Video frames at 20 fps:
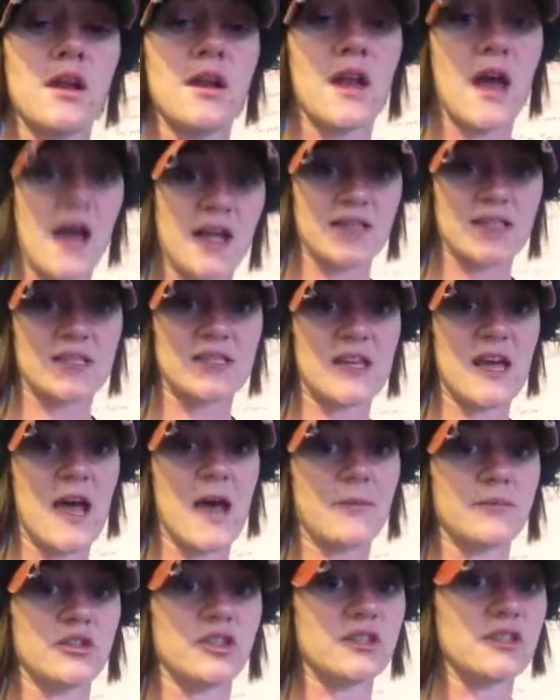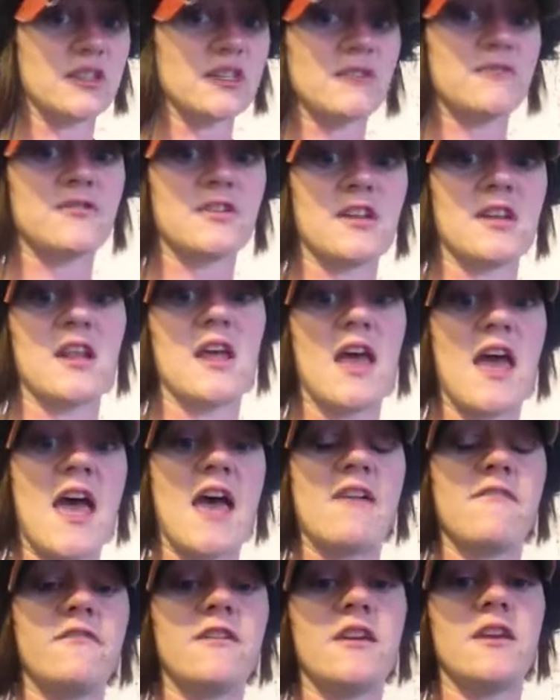nonstop, just lifting
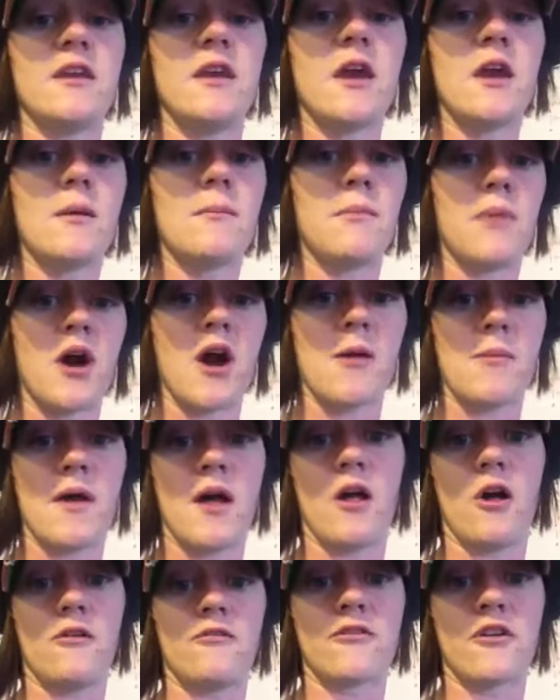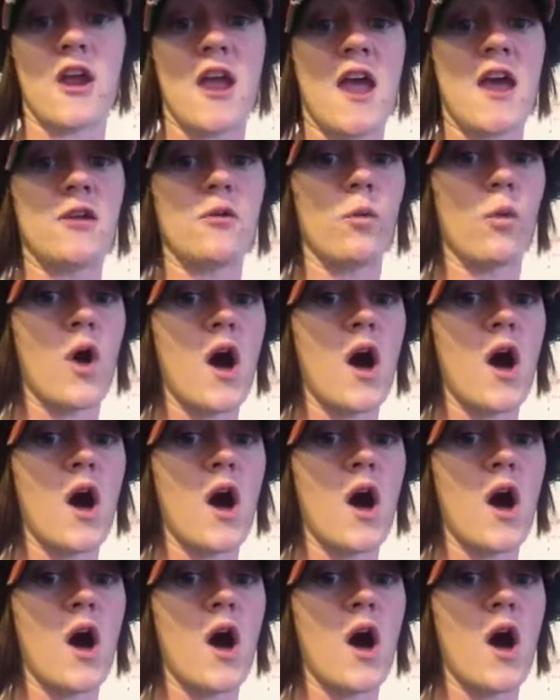heavy barbell over your head,